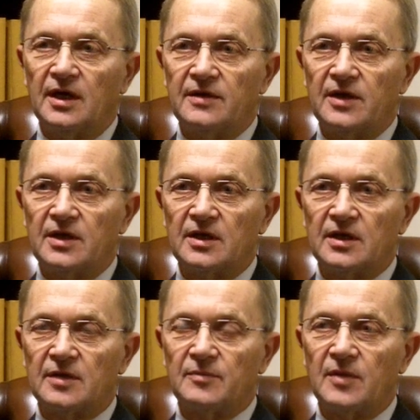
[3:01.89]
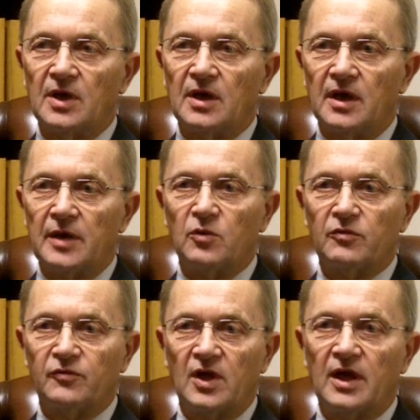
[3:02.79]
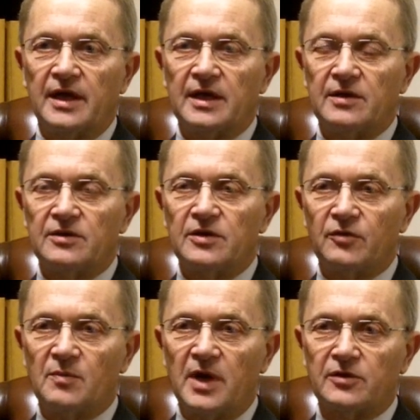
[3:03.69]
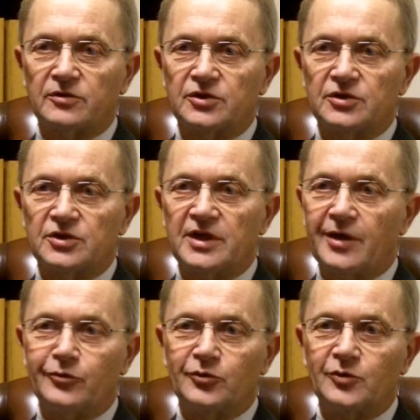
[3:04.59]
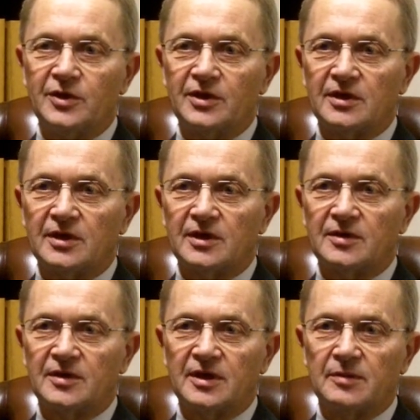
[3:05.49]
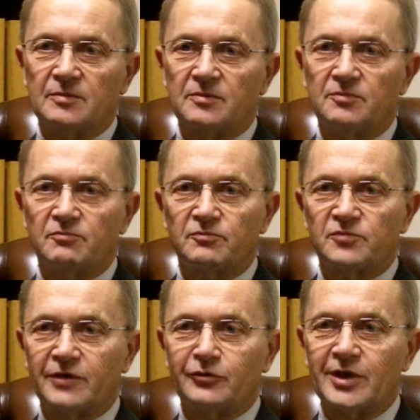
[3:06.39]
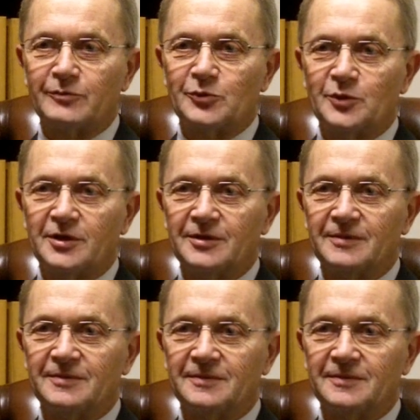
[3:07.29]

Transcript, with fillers: And then um, I will fly the different models to see how they're doing um, several times a week.